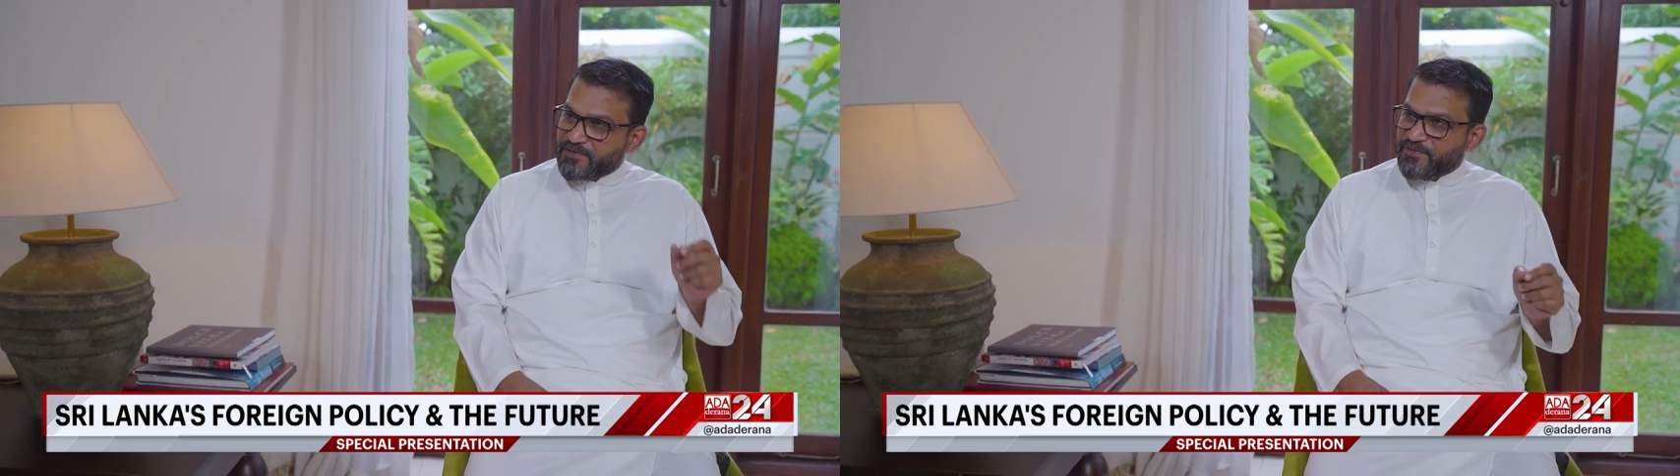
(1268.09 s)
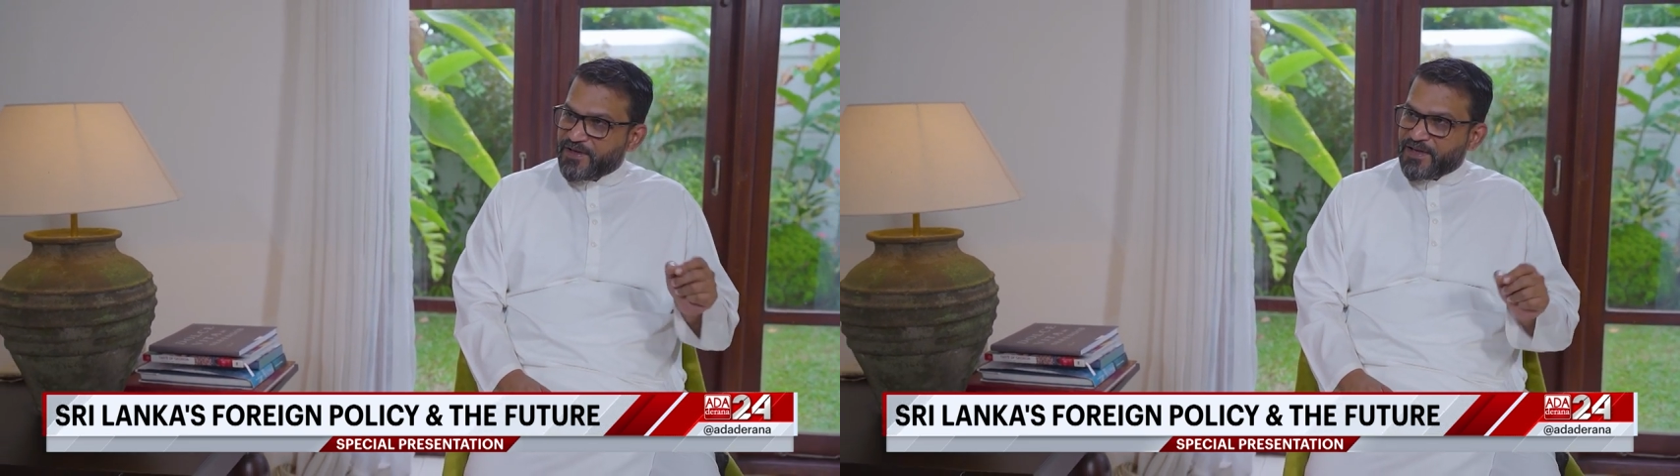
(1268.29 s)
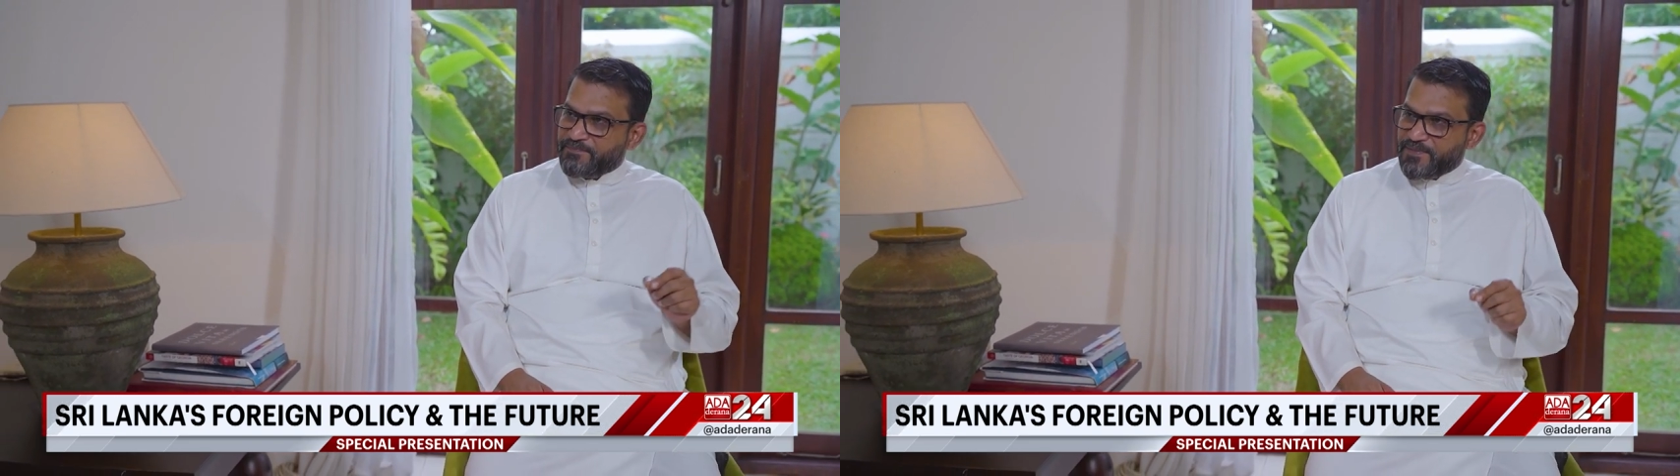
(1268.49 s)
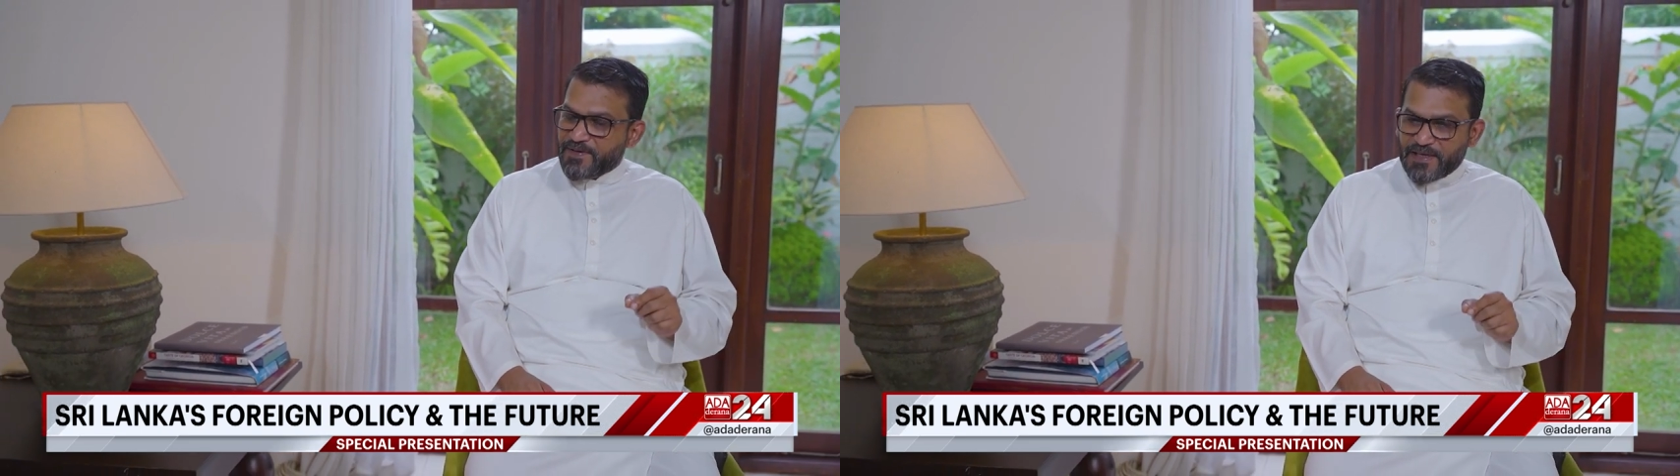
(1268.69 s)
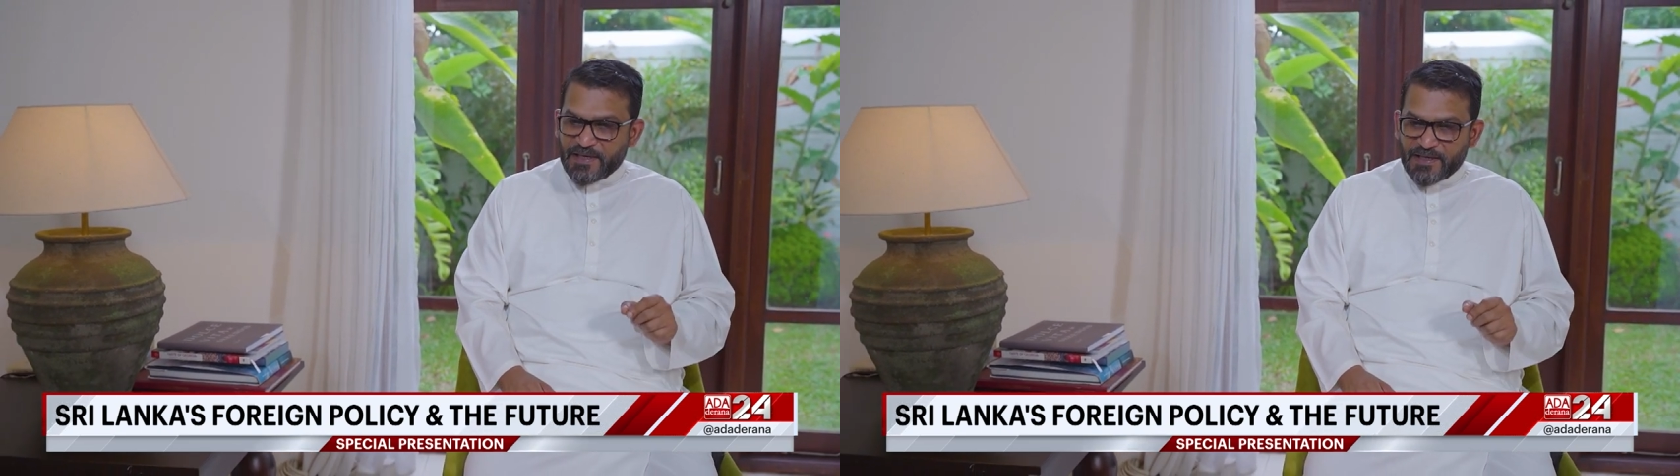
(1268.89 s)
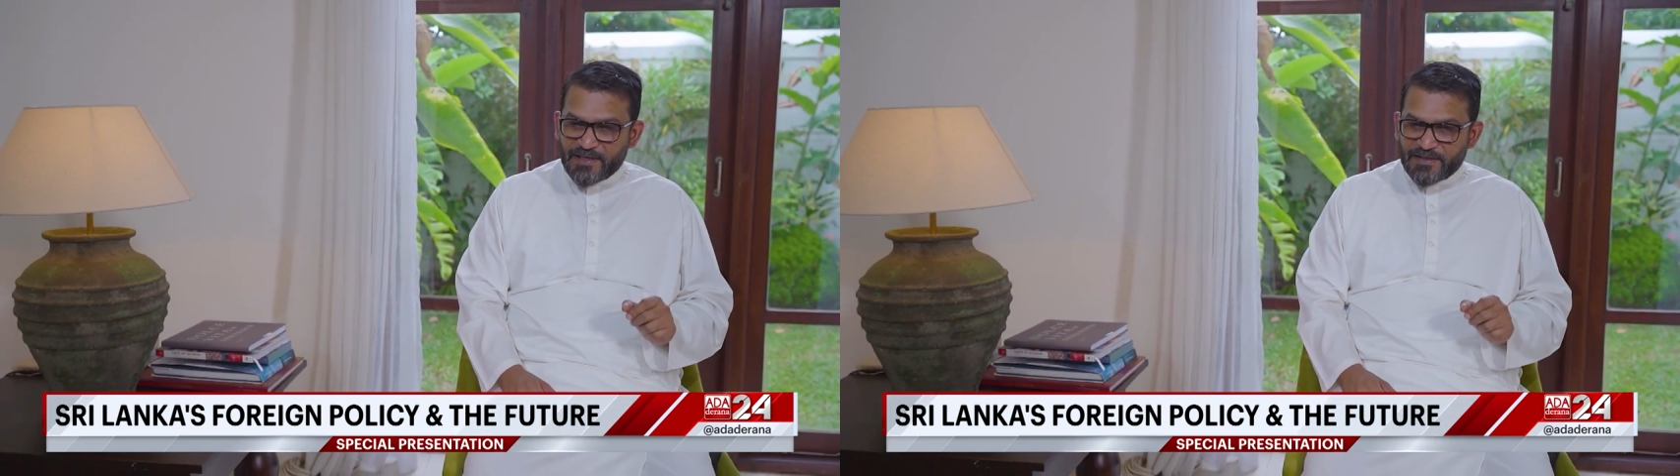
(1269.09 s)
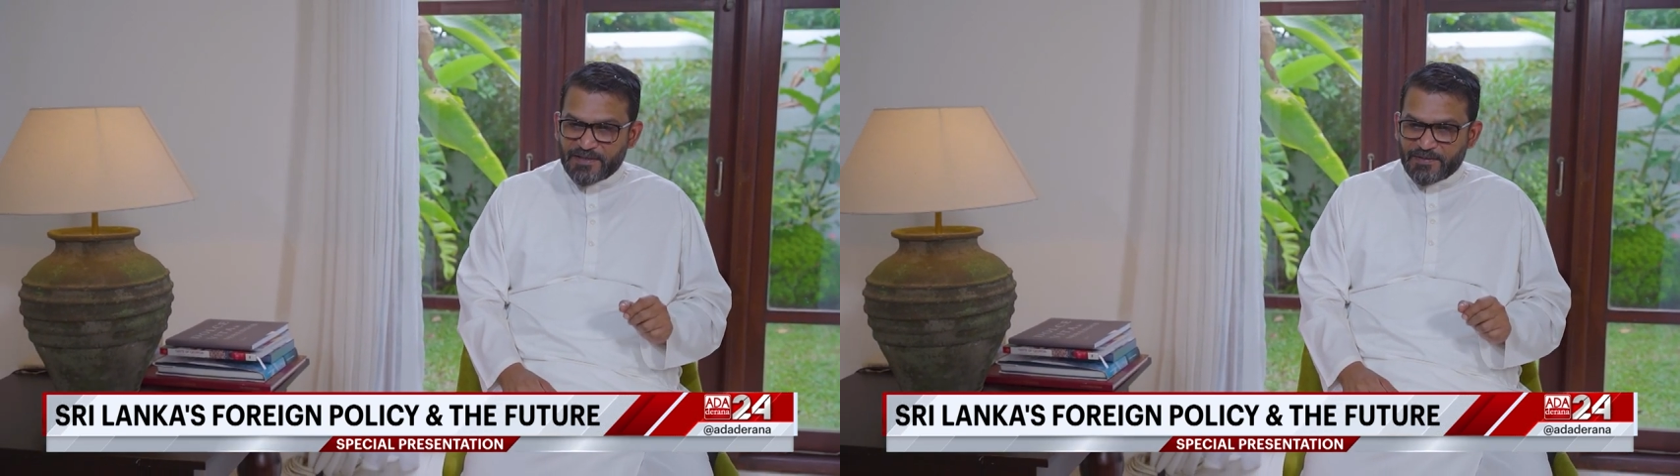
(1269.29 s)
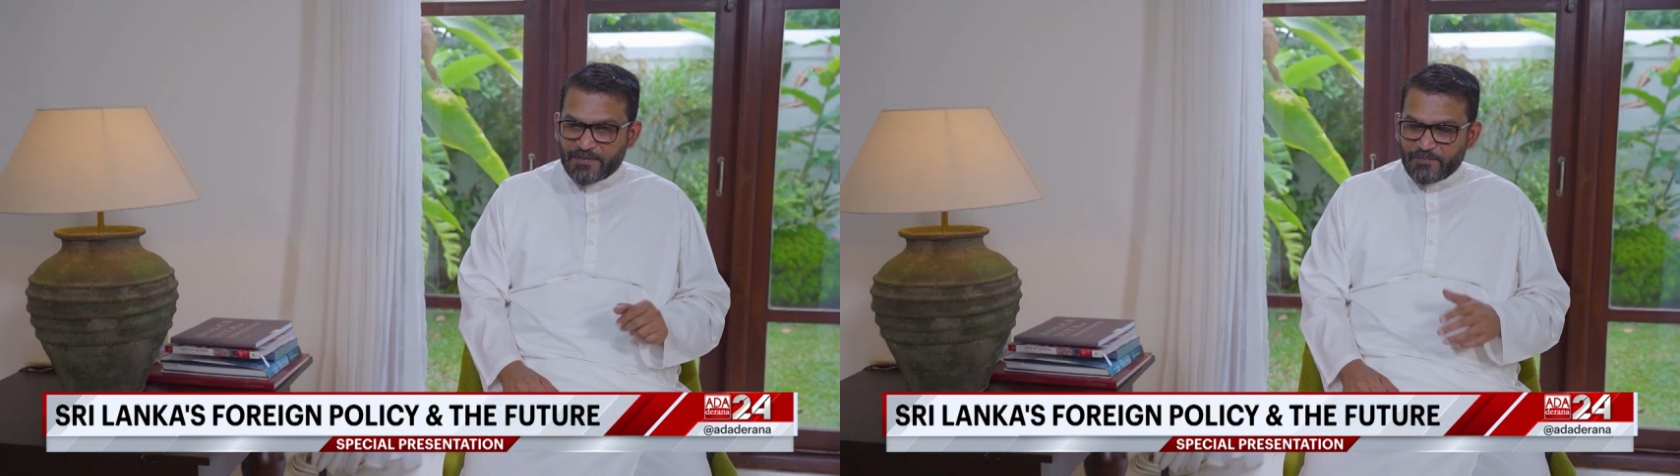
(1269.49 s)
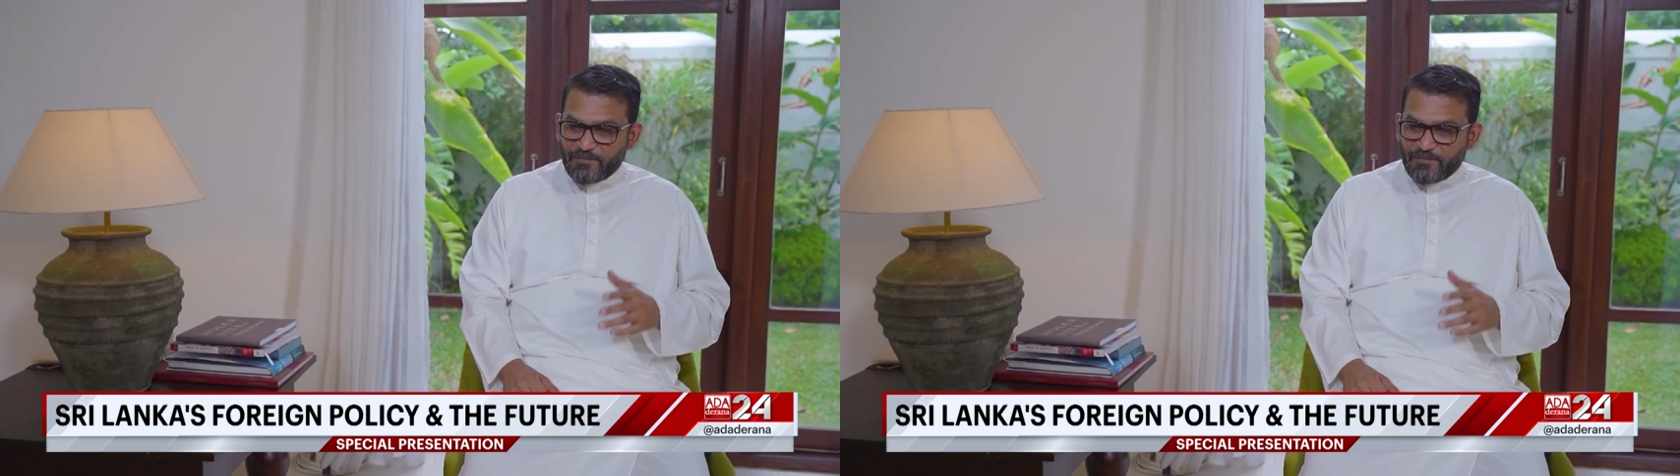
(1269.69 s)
we can uh,